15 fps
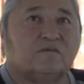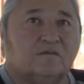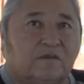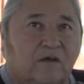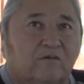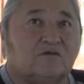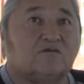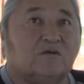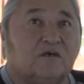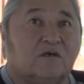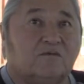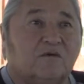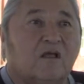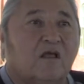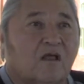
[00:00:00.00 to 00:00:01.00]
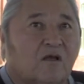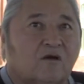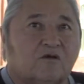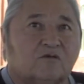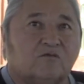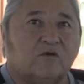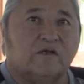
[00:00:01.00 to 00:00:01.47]
That was rough.
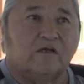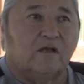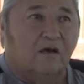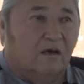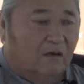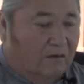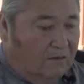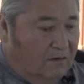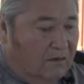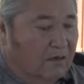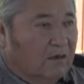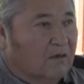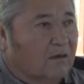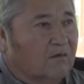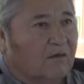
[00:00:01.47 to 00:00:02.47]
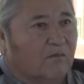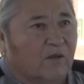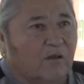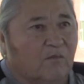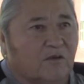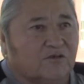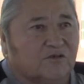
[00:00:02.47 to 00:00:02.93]
Because we'd, uh, and me
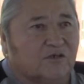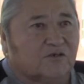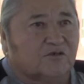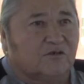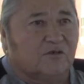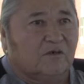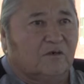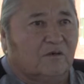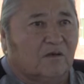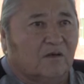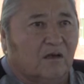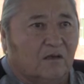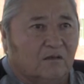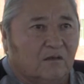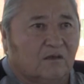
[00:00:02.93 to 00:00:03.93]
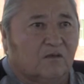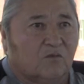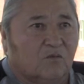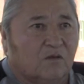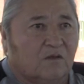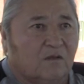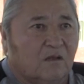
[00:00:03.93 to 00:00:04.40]
and my sister, and I got another
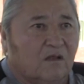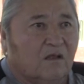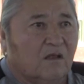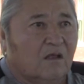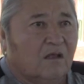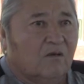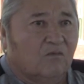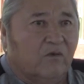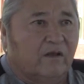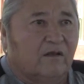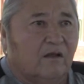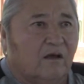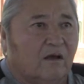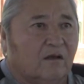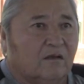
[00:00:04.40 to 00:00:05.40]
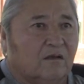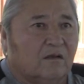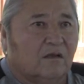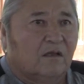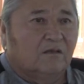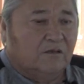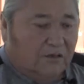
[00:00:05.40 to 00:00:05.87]
one, we'd uh,
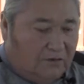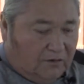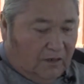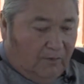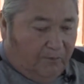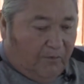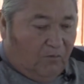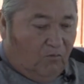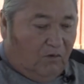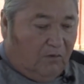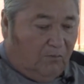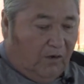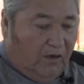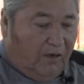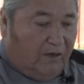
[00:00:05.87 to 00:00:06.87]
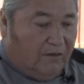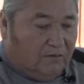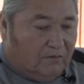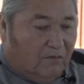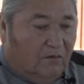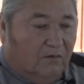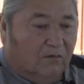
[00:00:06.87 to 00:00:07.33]
just step in one place
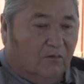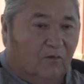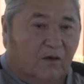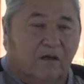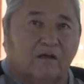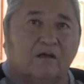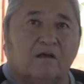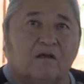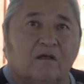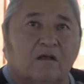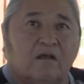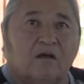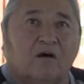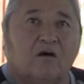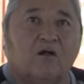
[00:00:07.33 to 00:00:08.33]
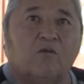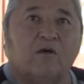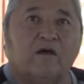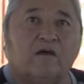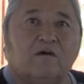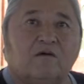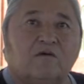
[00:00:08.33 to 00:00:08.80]
all the way all the
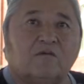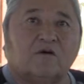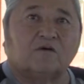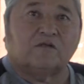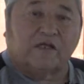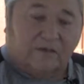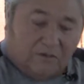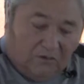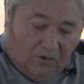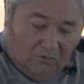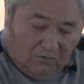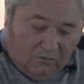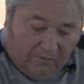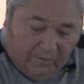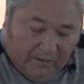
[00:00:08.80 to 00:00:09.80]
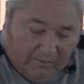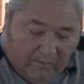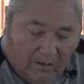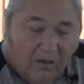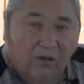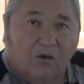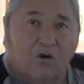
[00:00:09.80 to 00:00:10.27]
way home. cause that snow would be
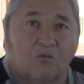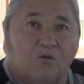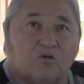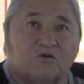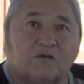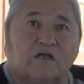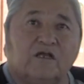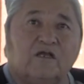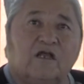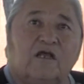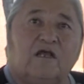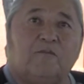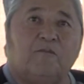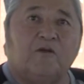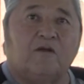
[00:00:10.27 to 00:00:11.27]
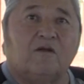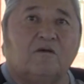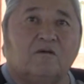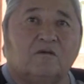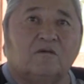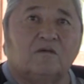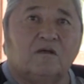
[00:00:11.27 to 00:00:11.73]
almost knee deep, you
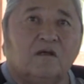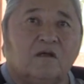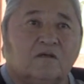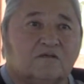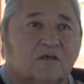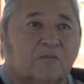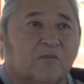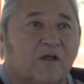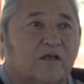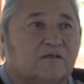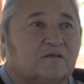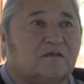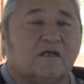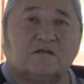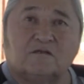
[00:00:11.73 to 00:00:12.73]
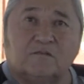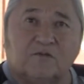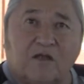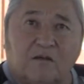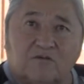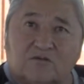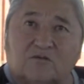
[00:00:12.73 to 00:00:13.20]
know, mm-hmm. some places. Then
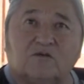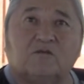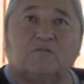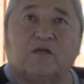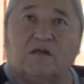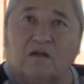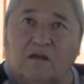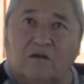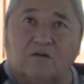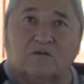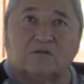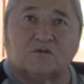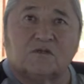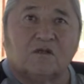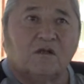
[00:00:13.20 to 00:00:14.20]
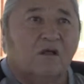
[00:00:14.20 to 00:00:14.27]
sometimes school would be closed,